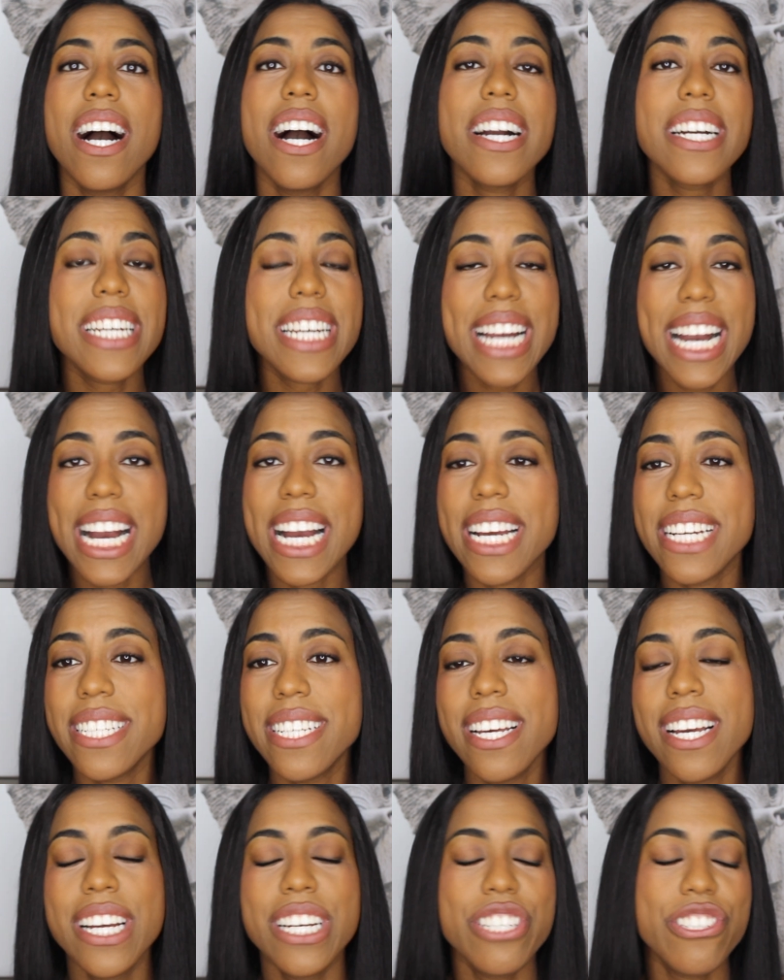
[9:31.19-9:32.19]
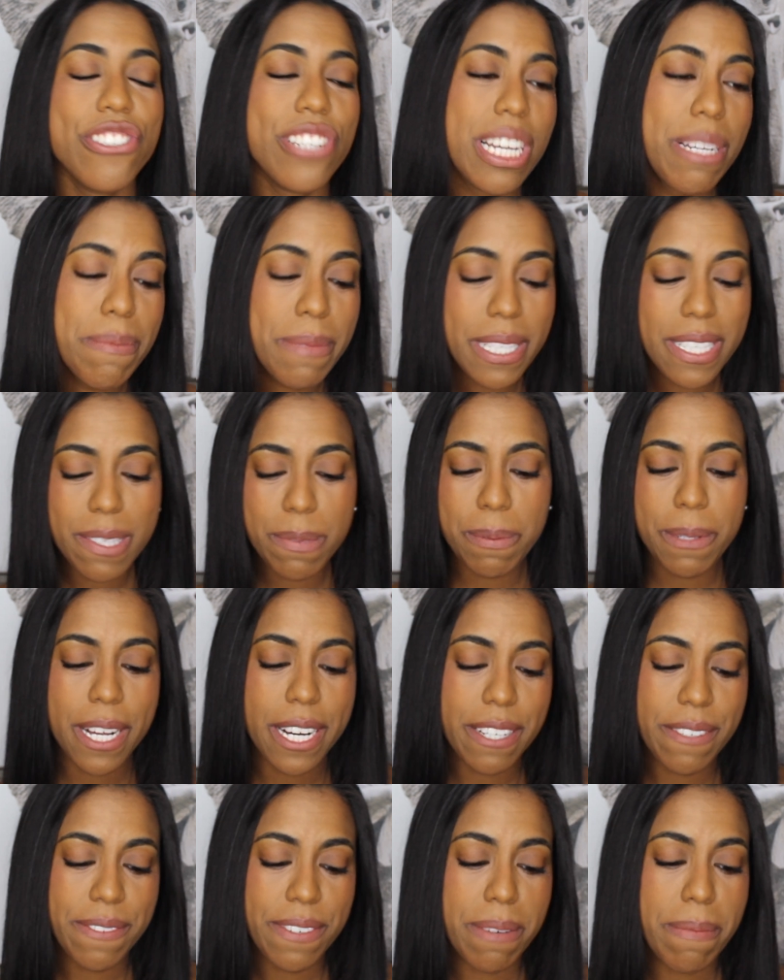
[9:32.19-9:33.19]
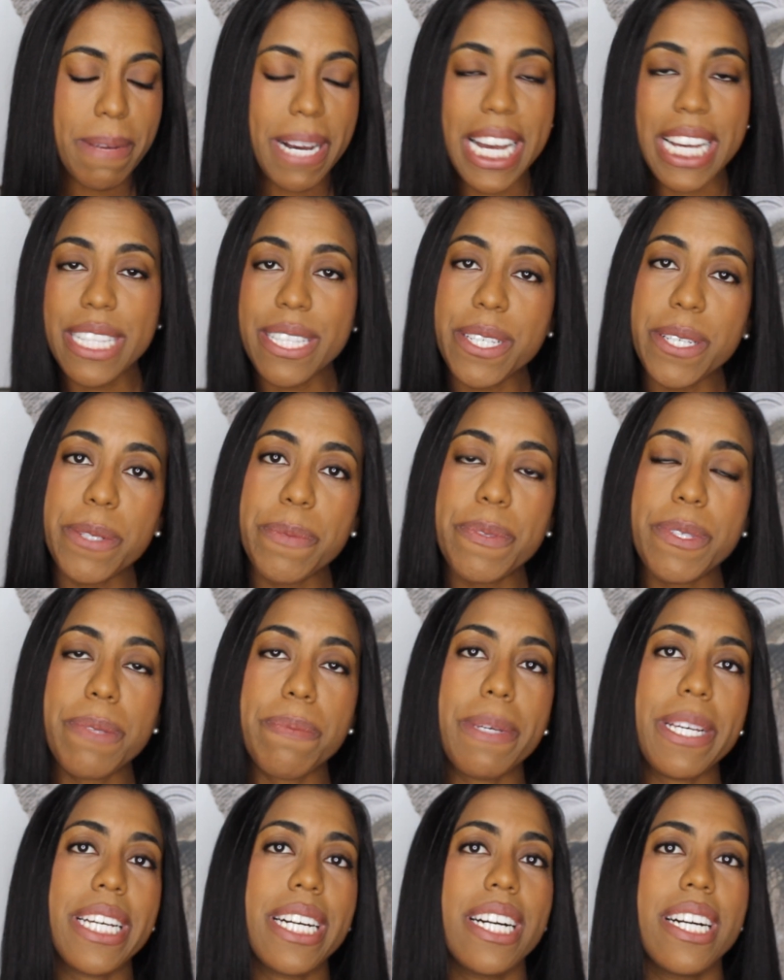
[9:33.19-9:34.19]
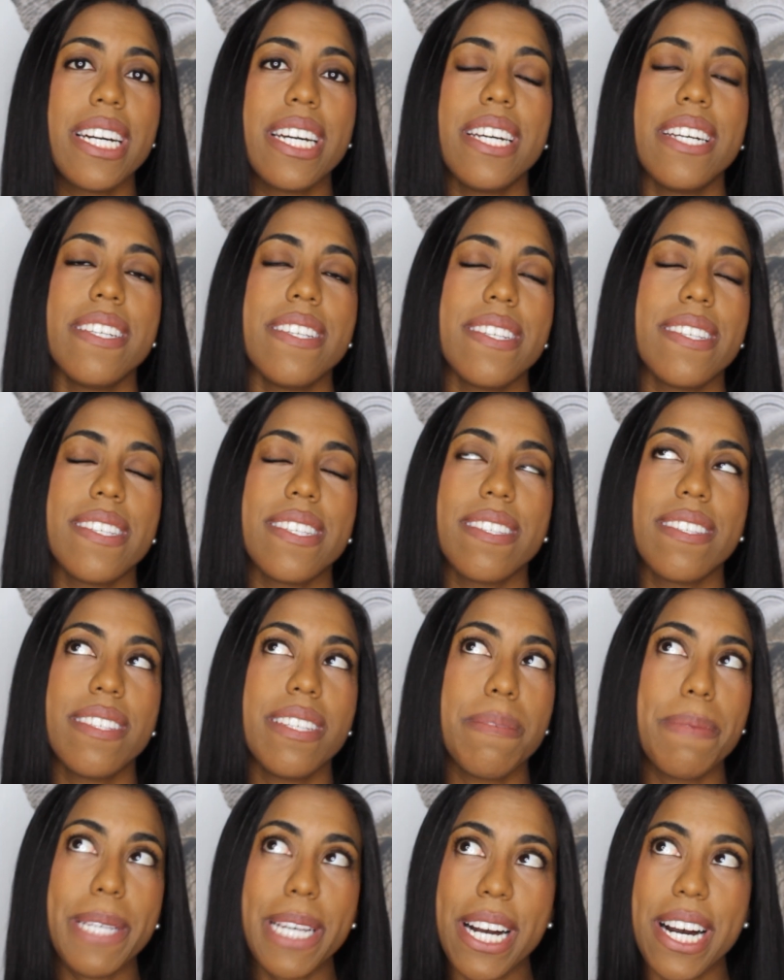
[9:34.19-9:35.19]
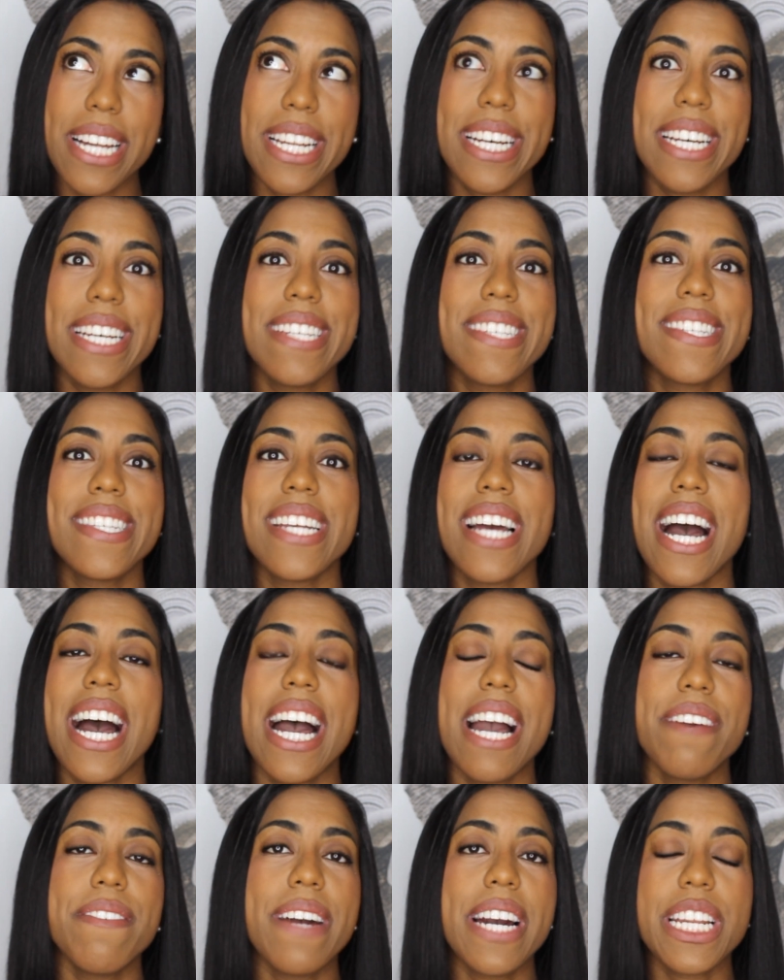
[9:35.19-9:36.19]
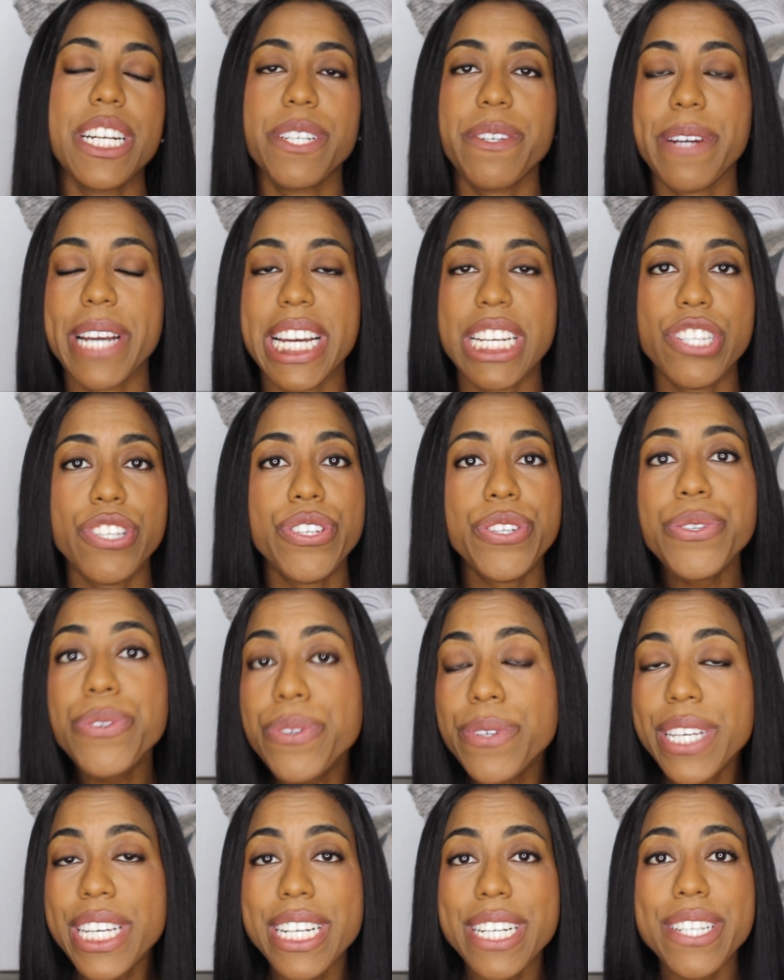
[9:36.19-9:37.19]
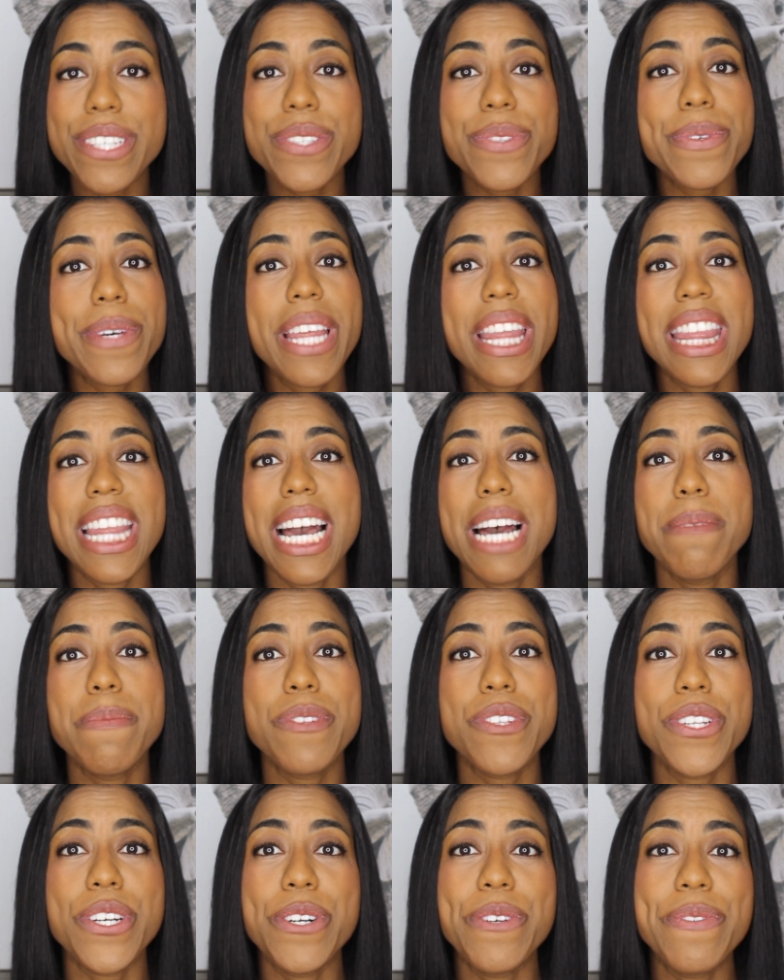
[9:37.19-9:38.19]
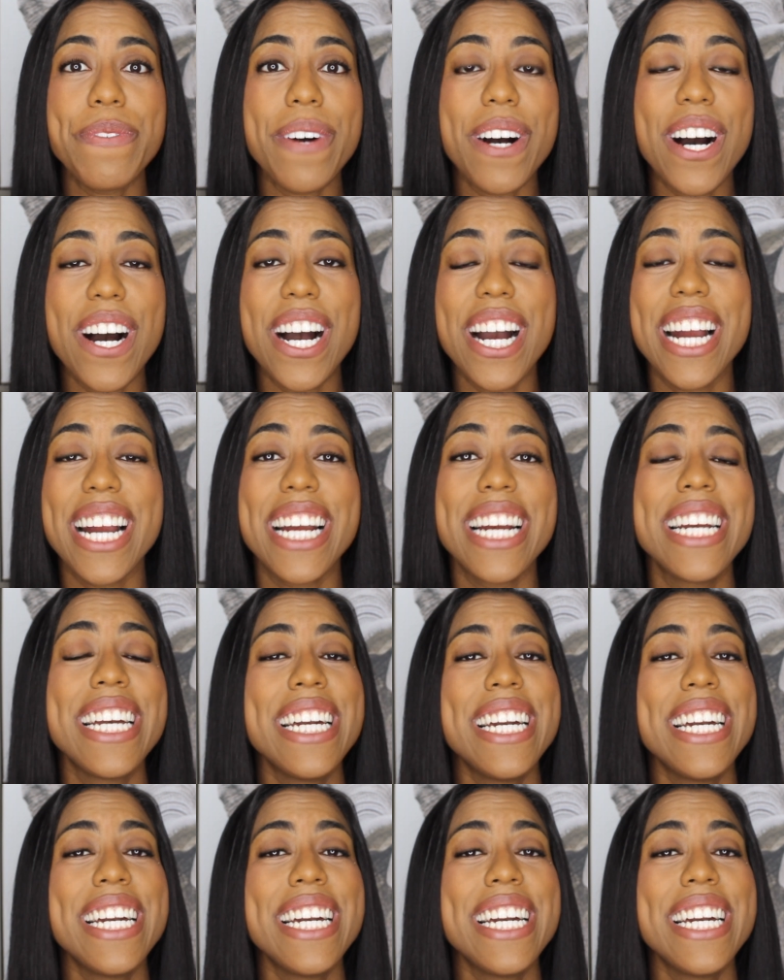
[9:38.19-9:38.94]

Again, shameless plug for my loupes because, to be honest, I've had a great 2 years with them so far.